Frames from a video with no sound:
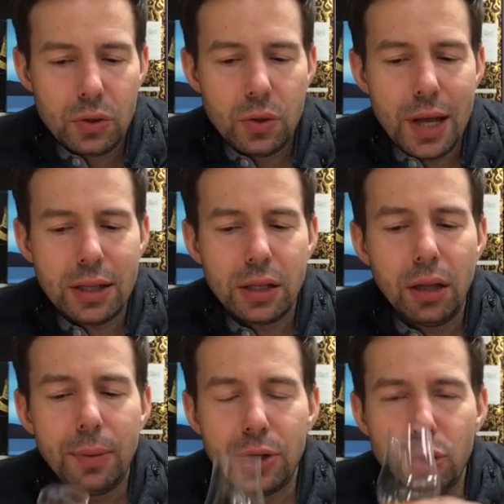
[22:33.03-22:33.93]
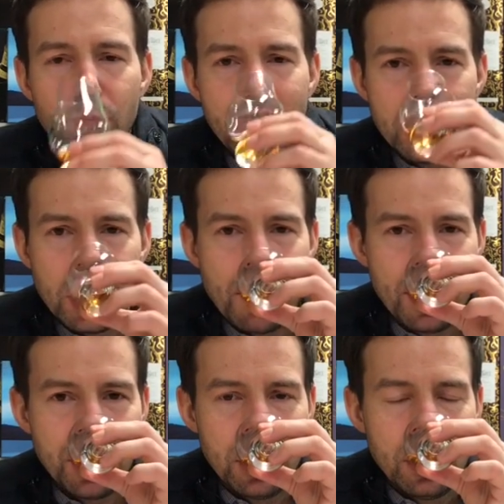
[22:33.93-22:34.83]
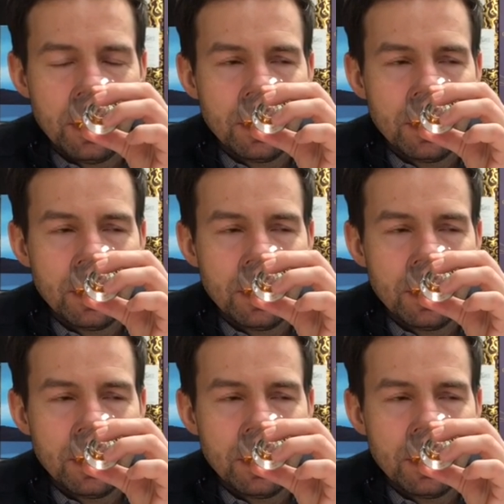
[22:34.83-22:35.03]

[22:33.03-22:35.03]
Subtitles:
So that's a little bit too much, as I mentioned.